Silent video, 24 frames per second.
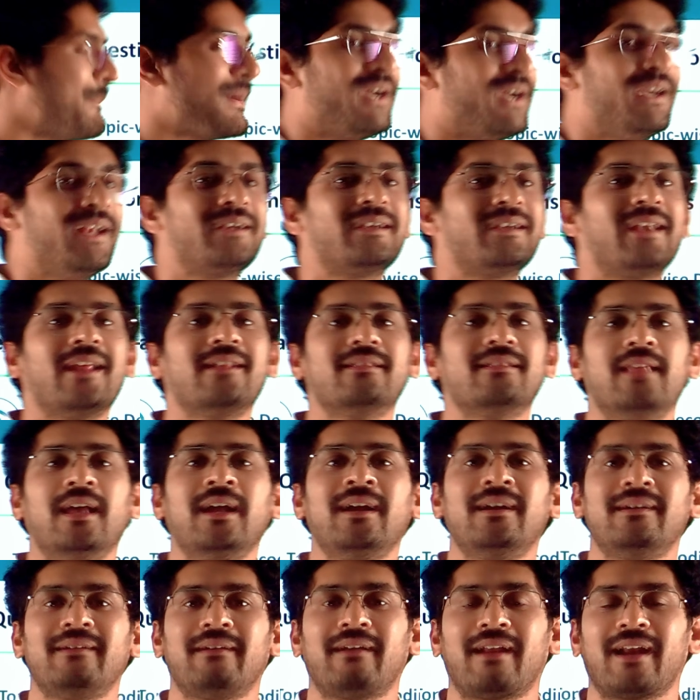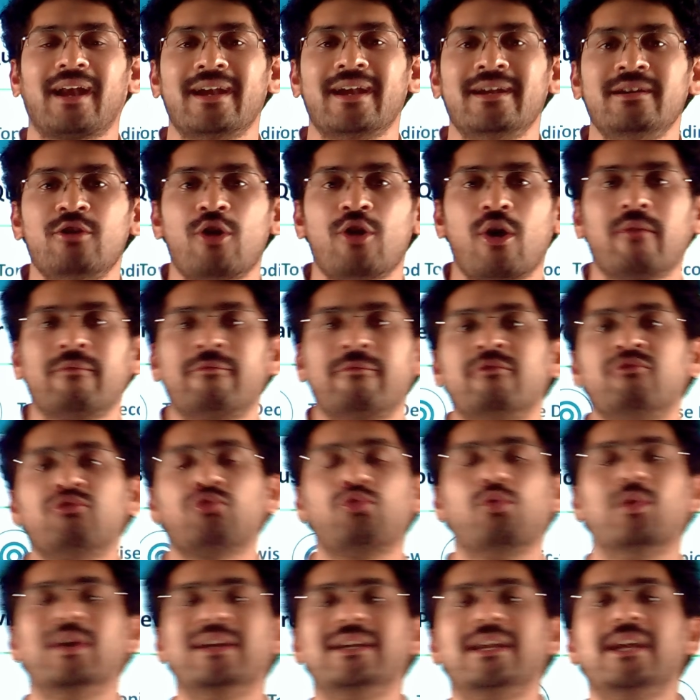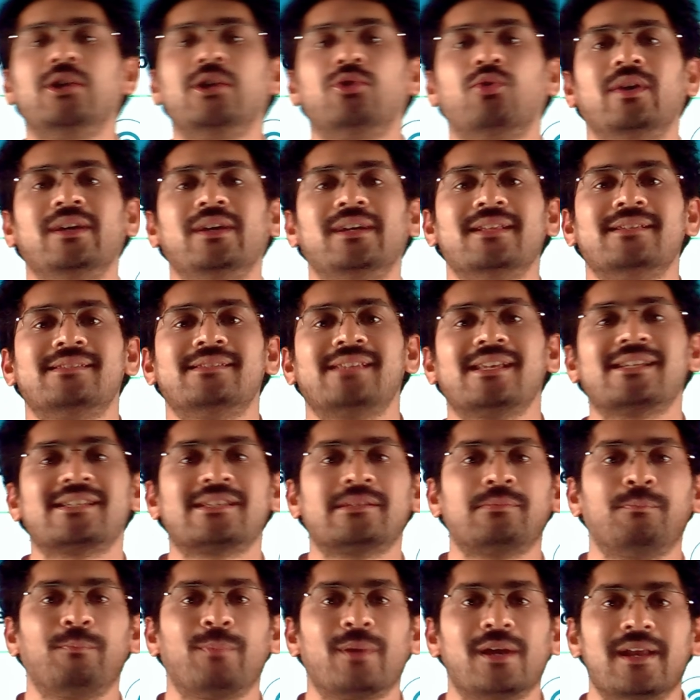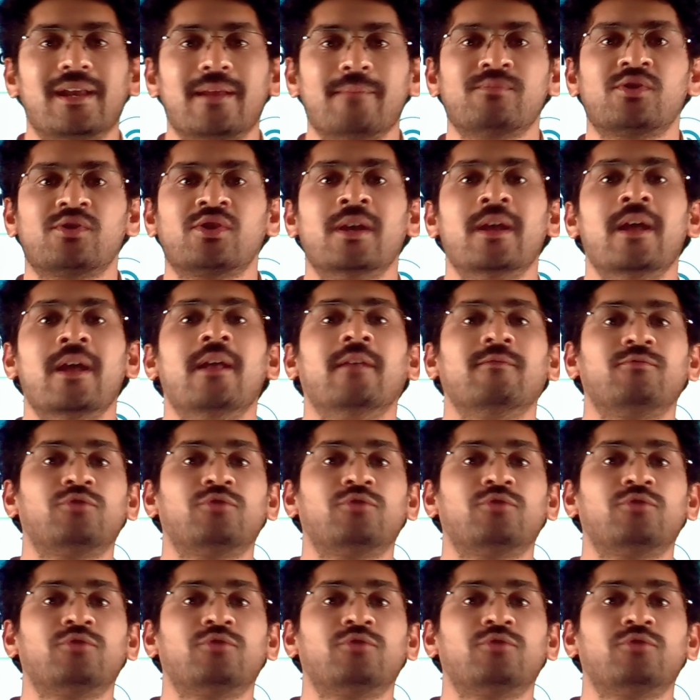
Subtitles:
predicting the trend of 2026 prelims